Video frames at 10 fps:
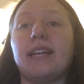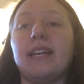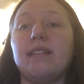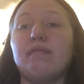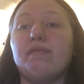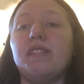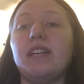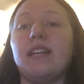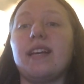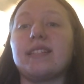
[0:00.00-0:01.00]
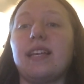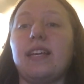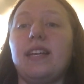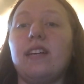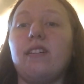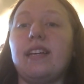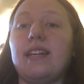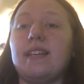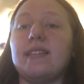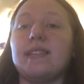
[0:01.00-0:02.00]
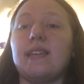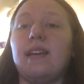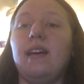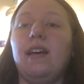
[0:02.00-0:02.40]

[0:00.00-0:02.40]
kitten Felix, here he is.